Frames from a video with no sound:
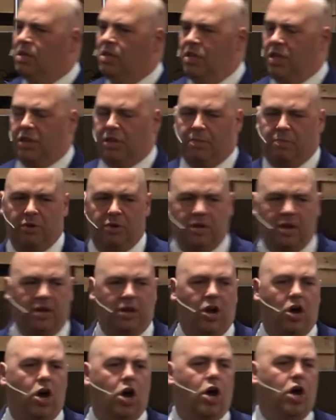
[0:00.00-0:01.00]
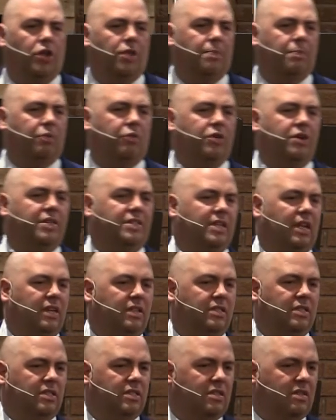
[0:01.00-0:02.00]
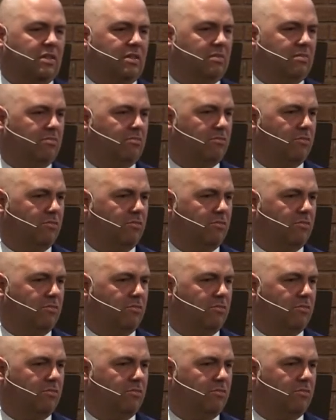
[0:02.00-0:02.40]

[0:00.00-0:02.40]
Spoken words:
He can put on all the pretenses,